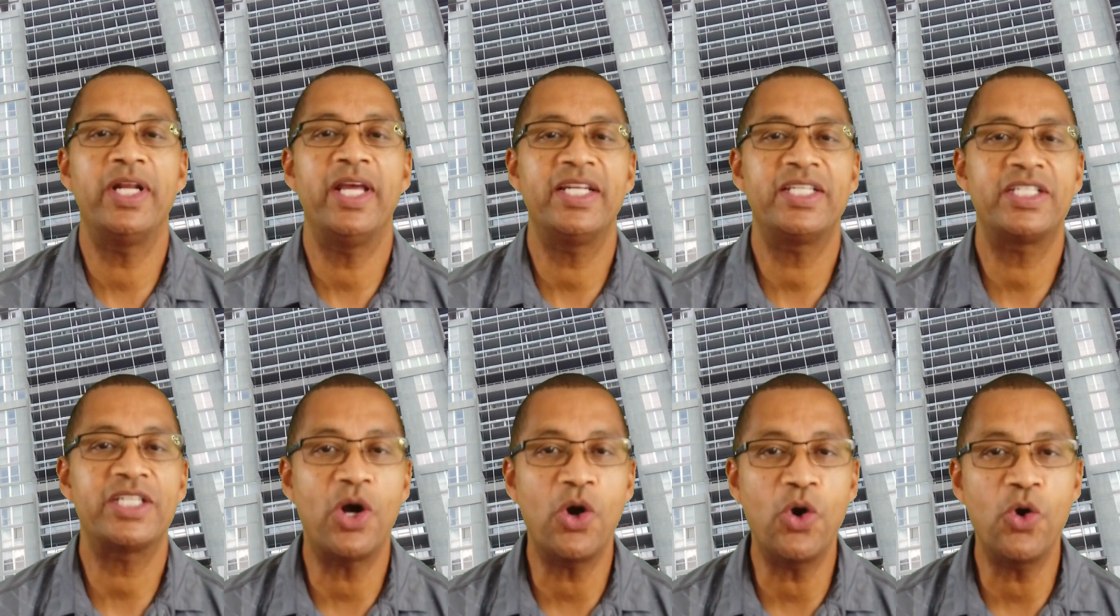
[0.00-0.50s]

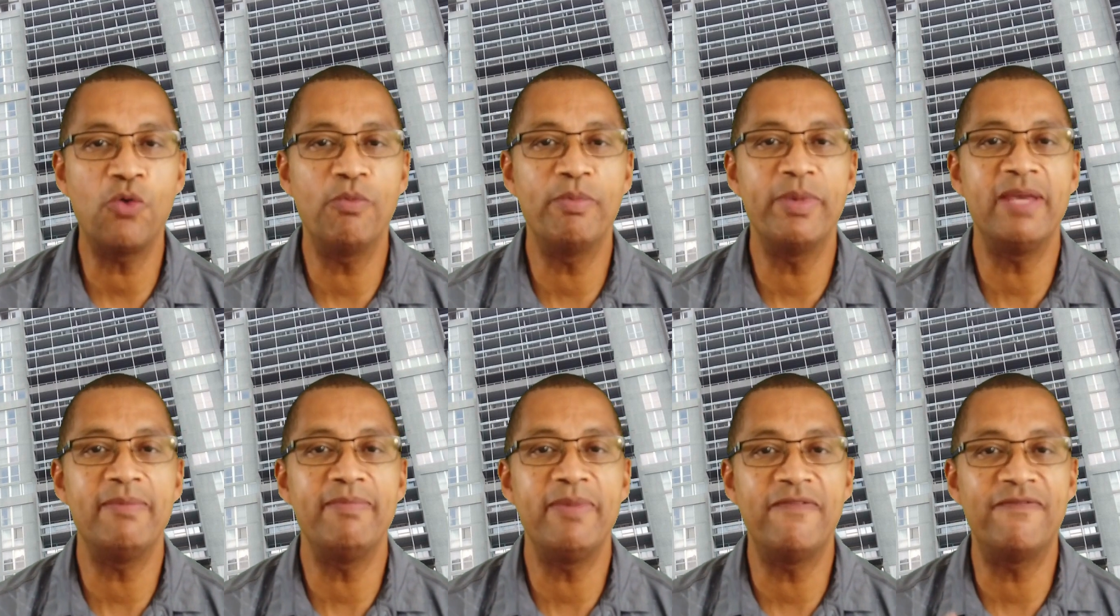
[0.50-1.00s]
had told
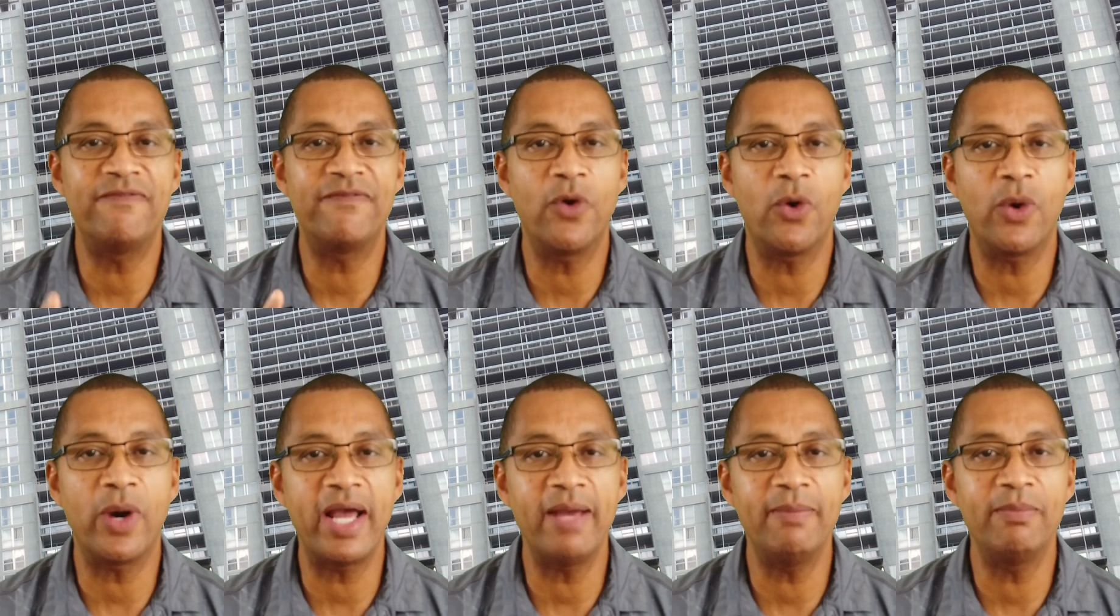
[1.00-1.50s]
me
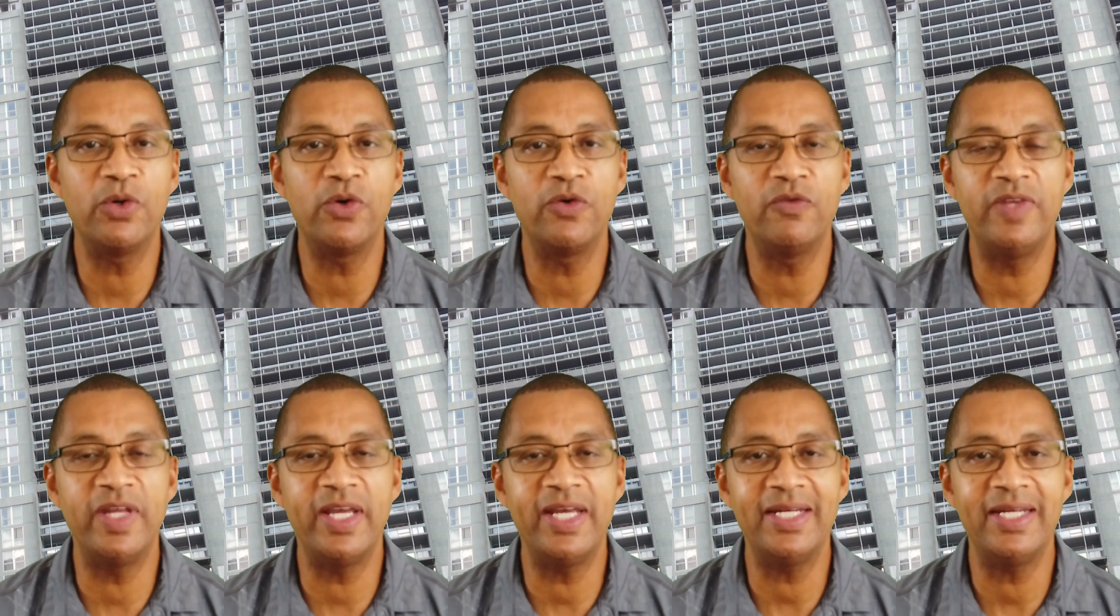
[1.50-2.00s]
before I
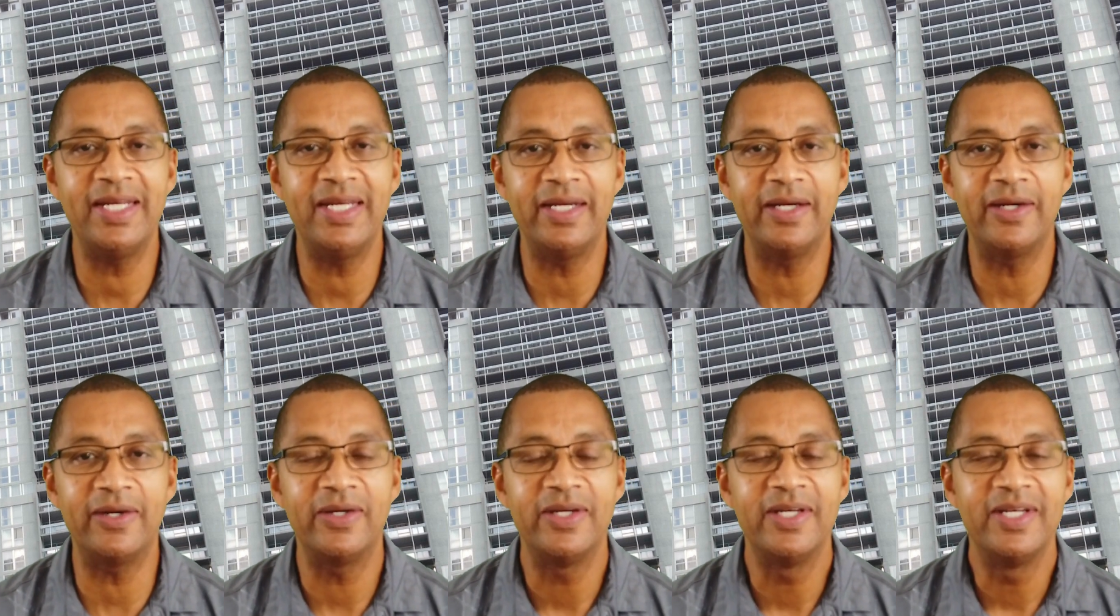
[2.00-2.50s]
moved in
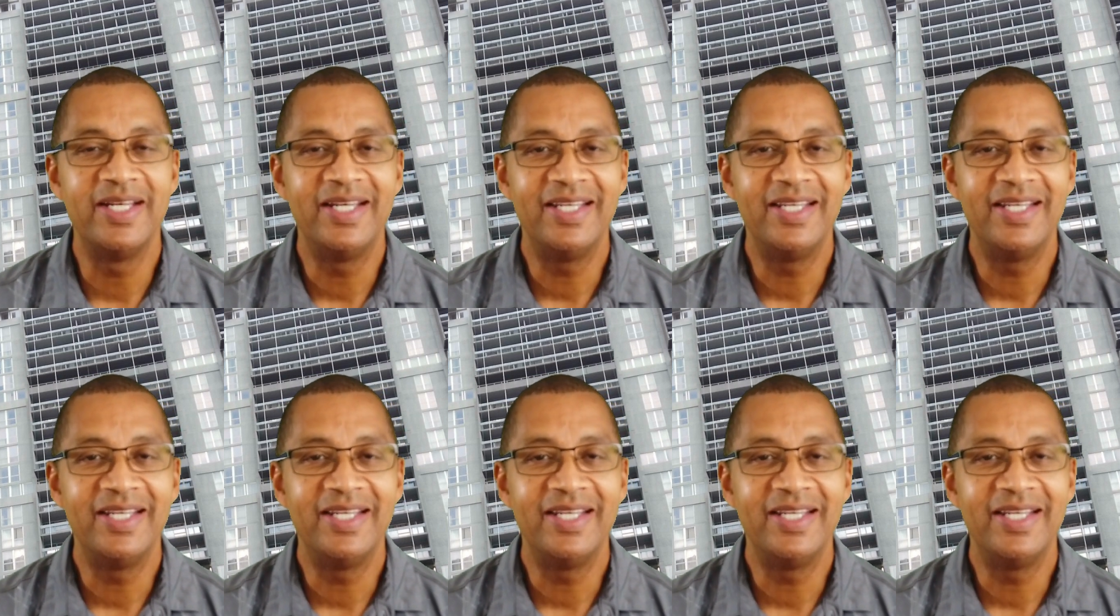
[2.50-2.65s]
here